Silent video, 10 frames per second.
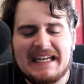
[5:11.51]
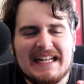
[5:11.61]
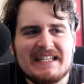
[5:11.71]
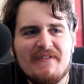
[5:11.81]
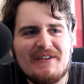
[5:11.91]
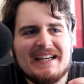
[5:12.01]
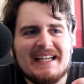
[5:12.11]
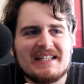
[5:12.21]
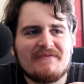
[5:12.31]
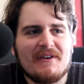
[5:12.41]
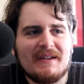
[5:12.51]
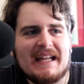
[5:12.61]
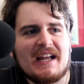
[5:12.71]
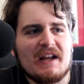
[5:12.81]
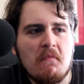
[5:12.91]
It's a very
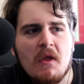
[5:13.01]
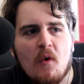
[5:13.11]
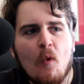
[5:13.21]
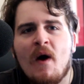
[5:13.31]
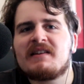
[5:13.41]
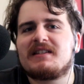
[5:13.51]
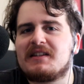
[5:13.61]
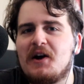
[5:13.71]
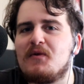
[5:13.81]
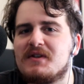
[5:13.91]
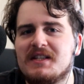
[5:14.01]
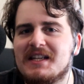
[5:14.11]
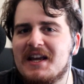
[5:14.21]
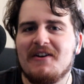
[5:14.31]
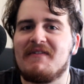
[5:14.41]
like a West Coast
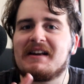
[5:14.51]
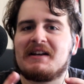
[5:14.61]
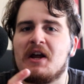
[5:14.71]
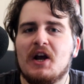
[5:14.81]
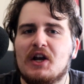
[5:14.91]
fucking